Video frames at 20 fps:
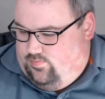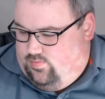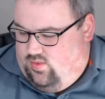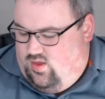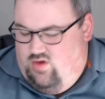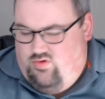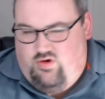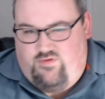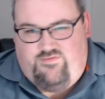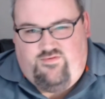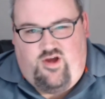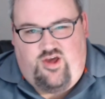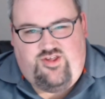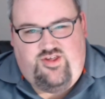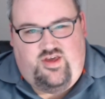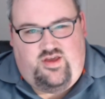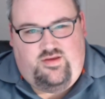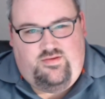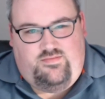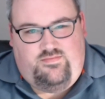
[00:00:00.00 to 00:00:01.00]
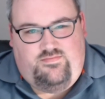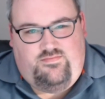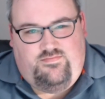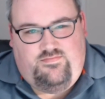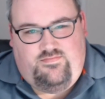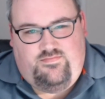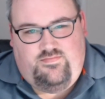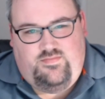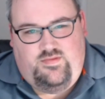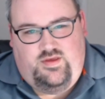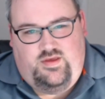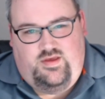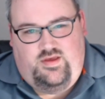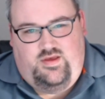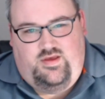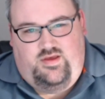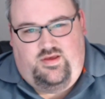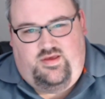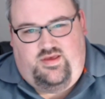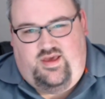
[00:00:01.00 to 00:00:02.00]
a refreshing
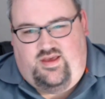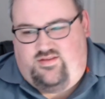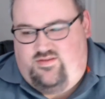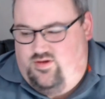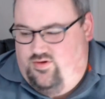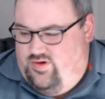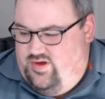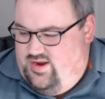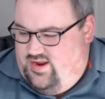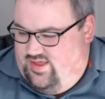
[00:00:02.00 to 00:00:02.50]
kick to it.